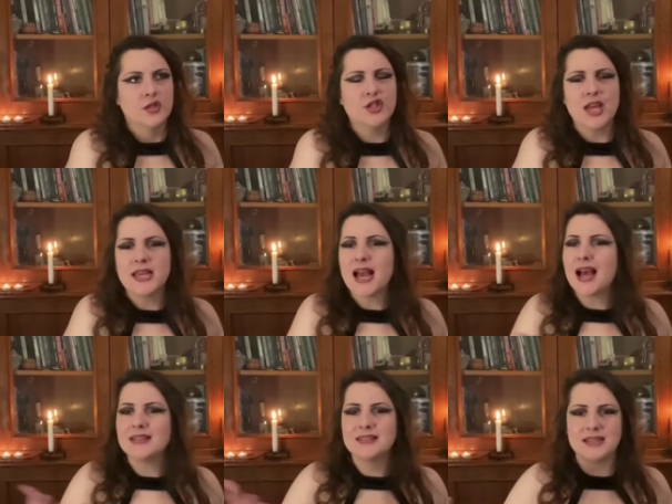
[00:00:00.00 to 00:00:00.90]

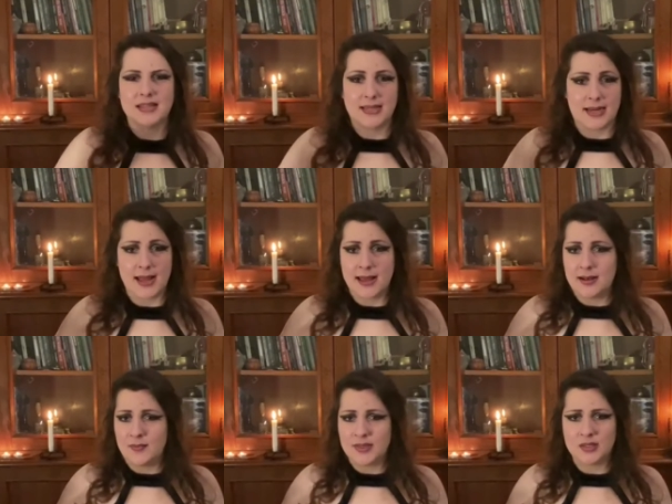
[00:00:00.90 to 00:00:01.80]
gigantic
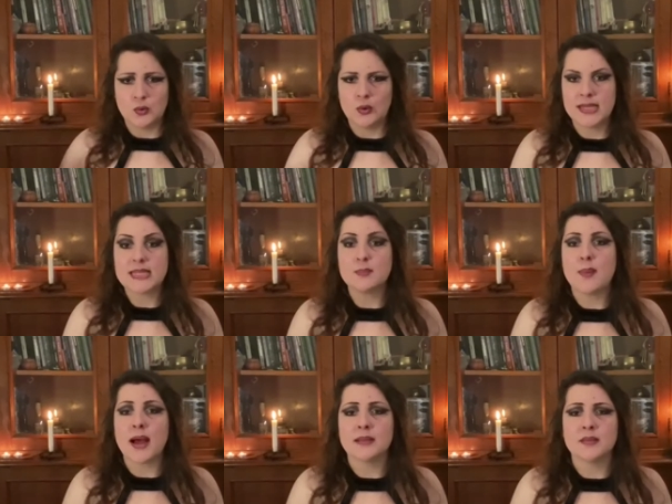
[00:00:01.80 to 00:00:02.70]
realm that will
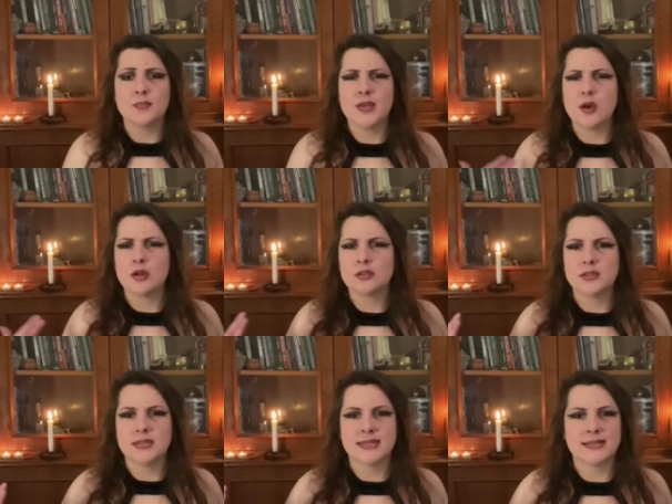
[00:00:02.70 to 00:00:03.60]
expand
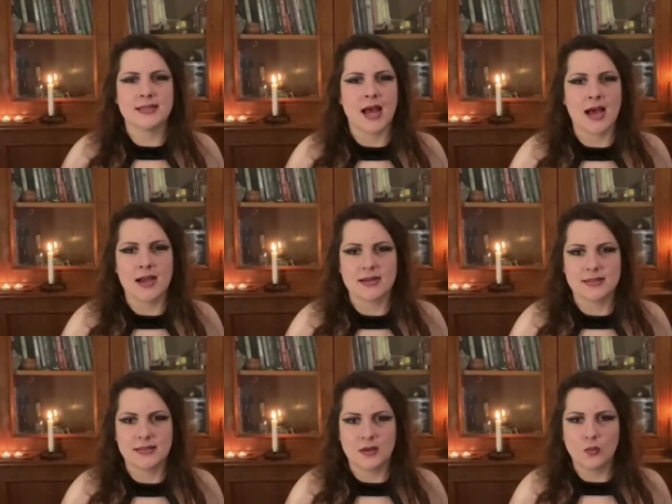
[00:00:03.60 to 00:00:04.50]
beyond the
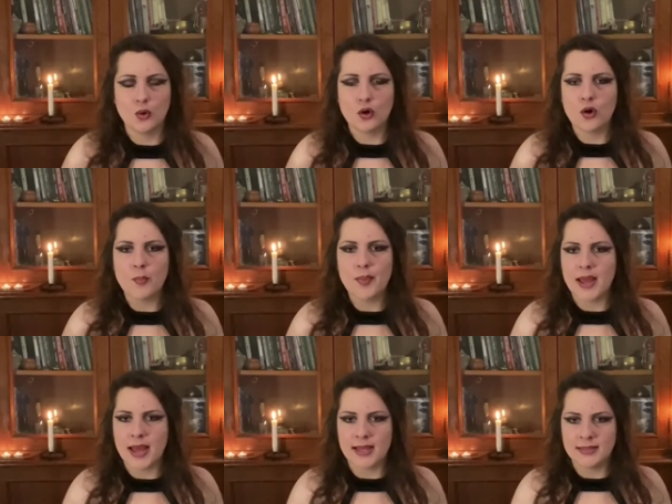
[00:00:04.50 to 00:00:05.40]
stars and will
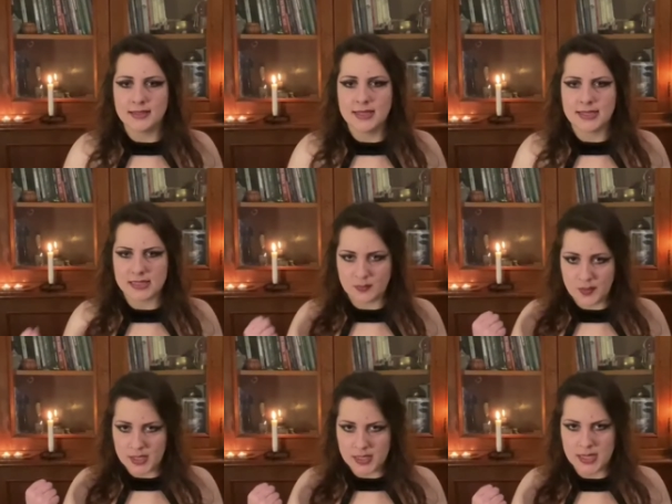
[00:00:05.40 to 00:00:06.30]
comprehend the
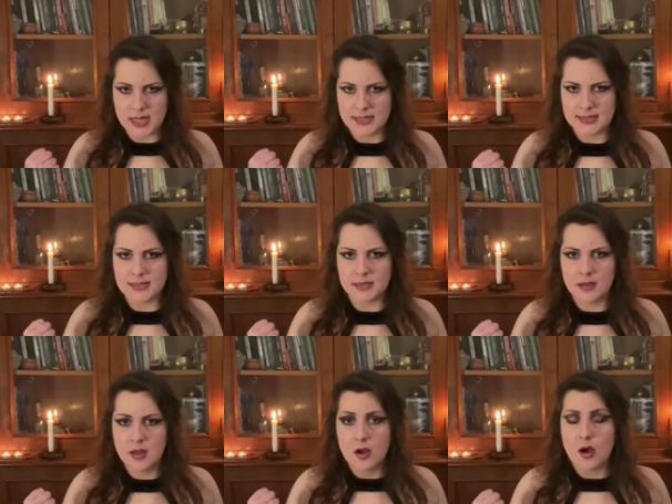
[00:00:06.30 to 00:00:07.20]
experience
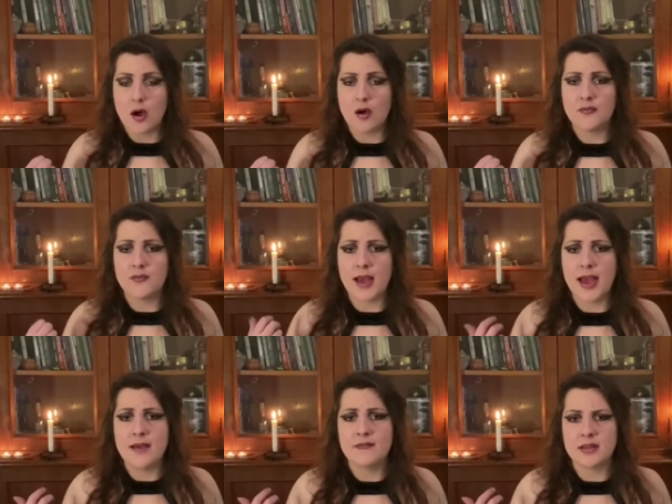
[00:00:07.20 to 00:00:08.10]
of
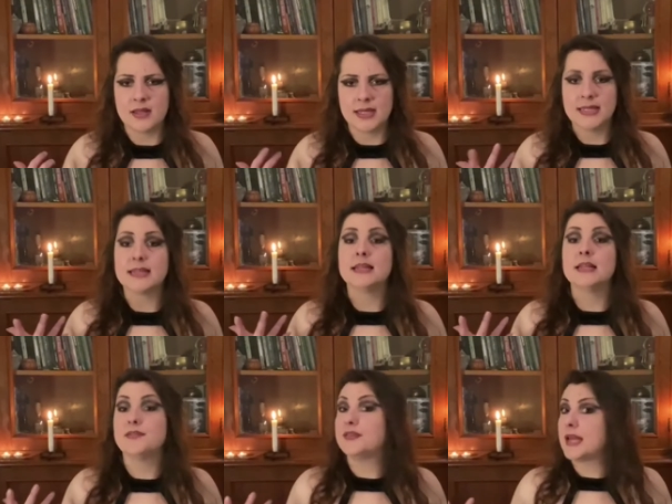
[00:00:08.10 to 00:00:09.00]
everything that
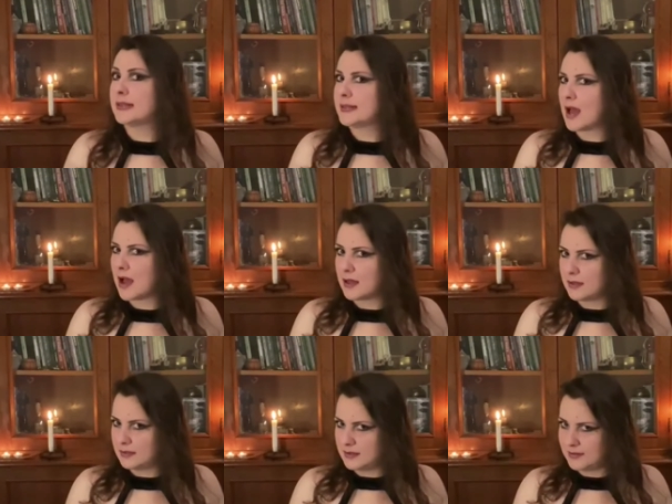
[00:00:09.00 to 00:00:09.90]
lived and
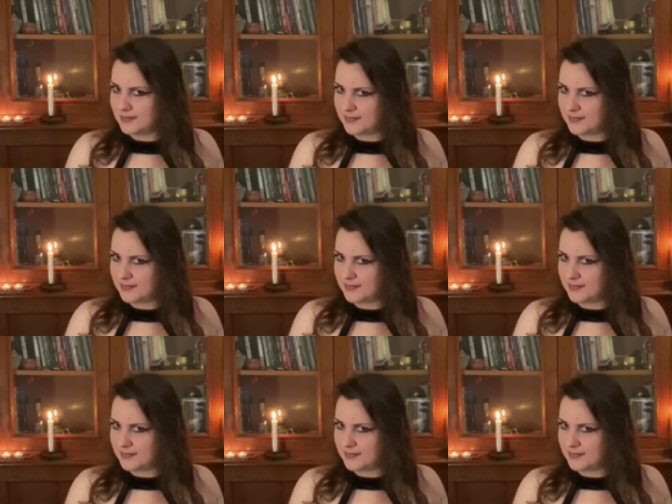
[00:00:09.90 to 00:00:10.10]
died